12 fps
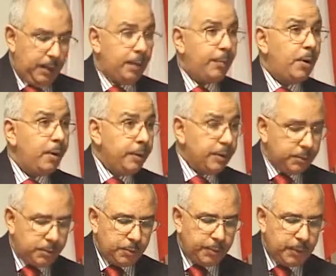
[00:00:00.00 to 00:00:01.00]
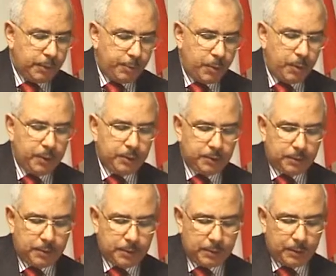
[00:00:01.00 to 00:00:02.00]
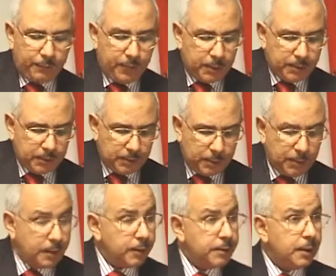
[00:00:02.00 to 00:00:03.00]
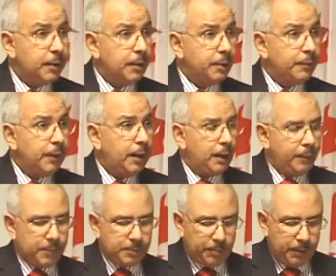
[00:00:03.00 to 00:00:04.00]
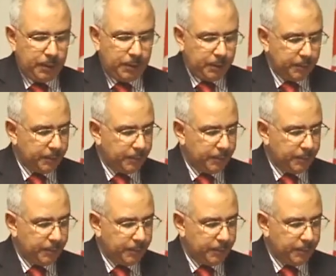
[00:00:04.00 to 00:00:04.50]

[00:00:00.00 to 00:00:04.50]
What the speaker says: I'm honored to be appointed the first Secretary General of the IFSB,